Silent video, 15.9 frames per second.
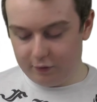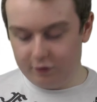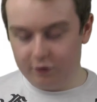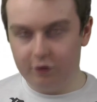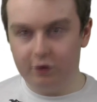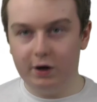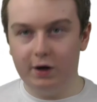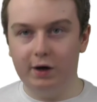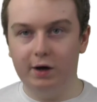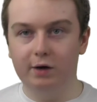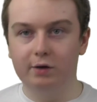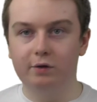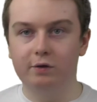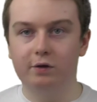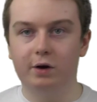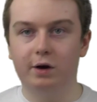just
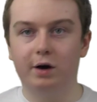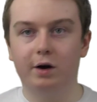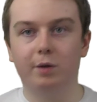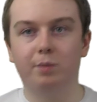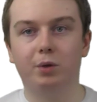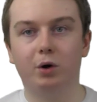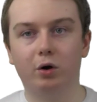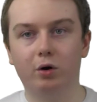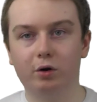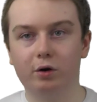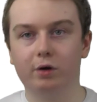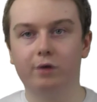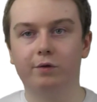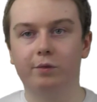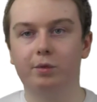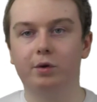has a pocket
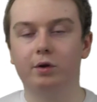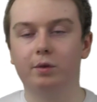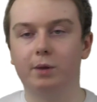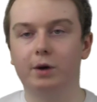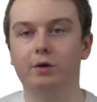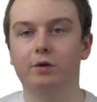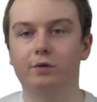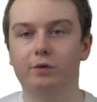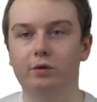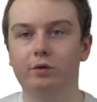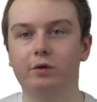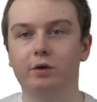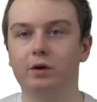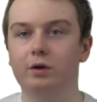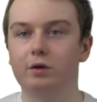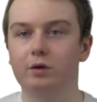for putting your microphones
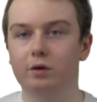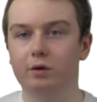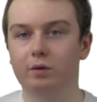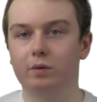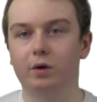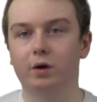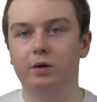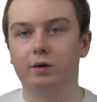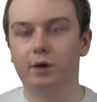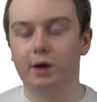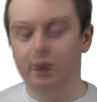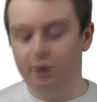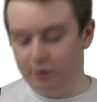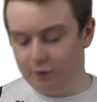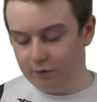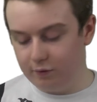in, your
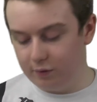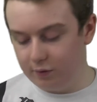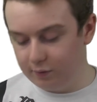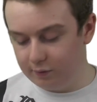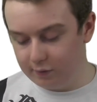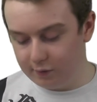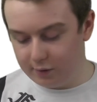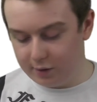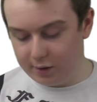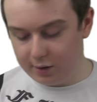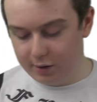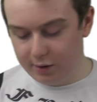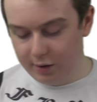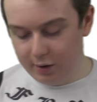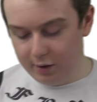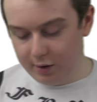antennas and things like that,
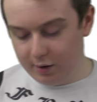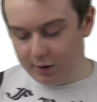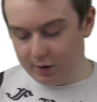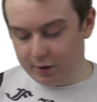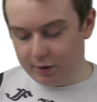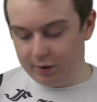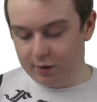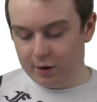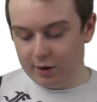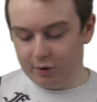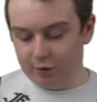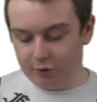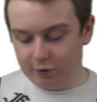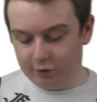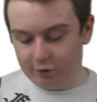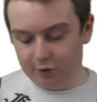and that
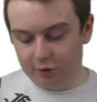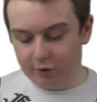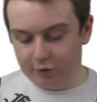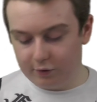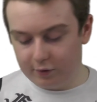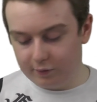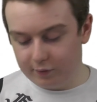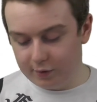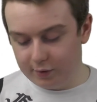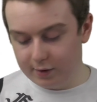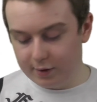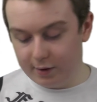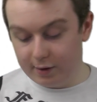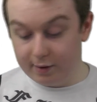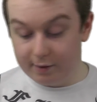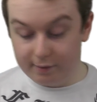costs
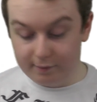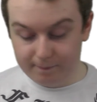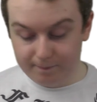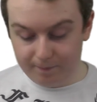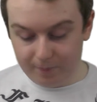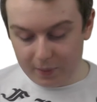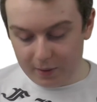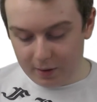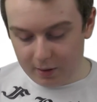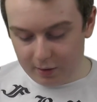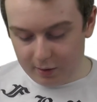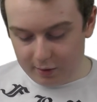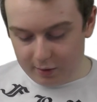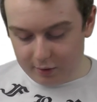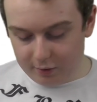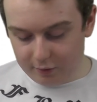$37.99.
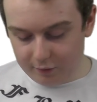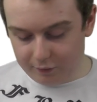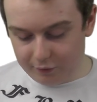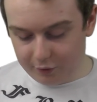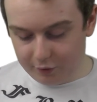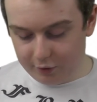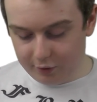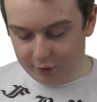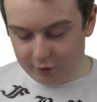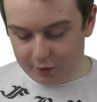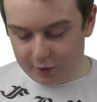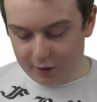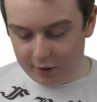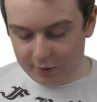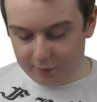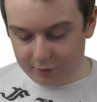For your
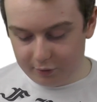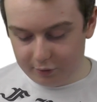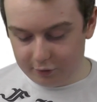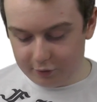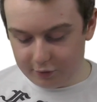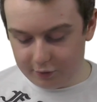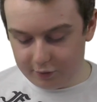cables, I'd